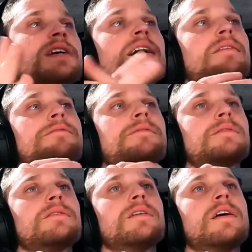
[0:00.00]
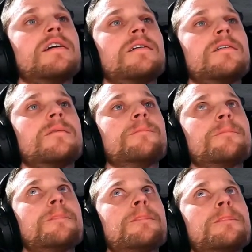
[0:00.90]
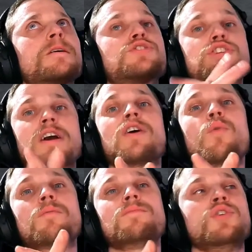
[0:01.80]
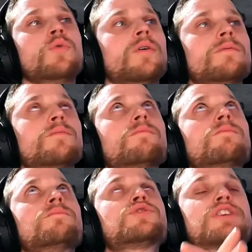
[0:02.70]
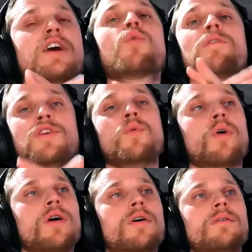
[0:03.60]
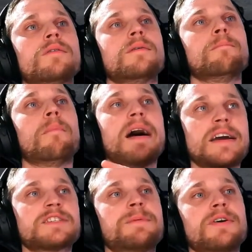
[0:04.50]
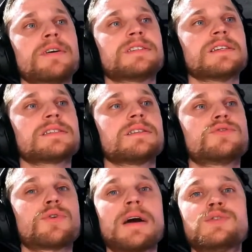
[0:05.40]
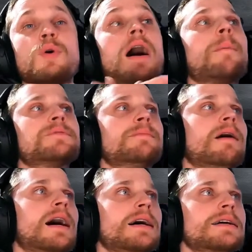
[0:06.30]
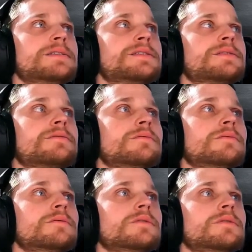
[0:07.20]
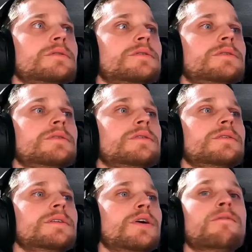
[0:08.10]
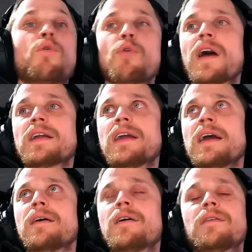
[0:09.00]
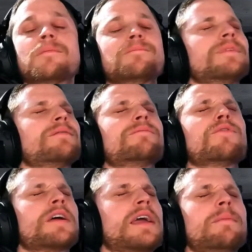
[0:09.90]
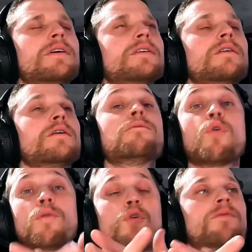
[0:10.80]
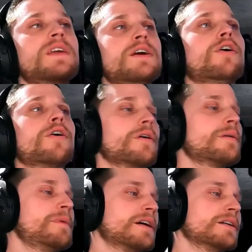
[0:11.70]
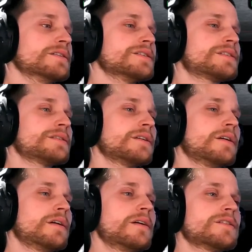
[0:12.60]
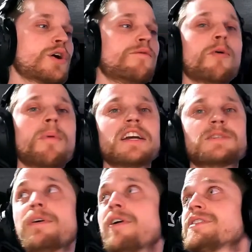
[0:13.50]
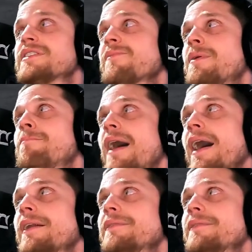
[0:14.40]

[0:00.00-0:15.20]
of share with you all my experiences trying to optimize, for that game, not the game, but for VR, because so far my experiences have been bad,